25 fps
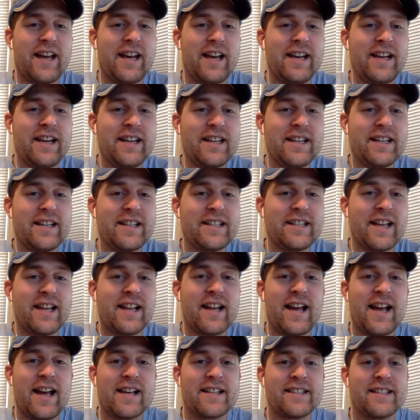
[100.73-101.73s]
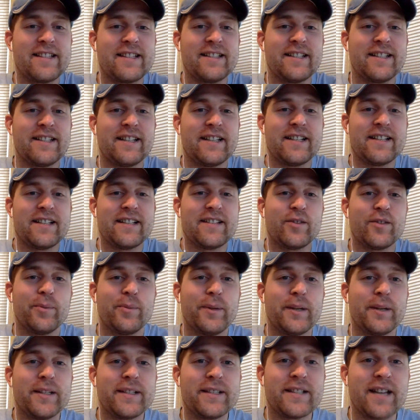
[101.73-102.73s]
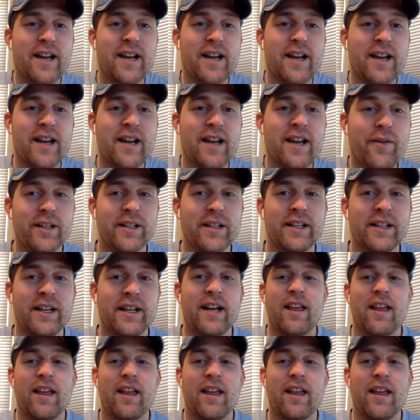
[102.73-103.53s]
in Tallahassee tonight. So it'll be a tough one.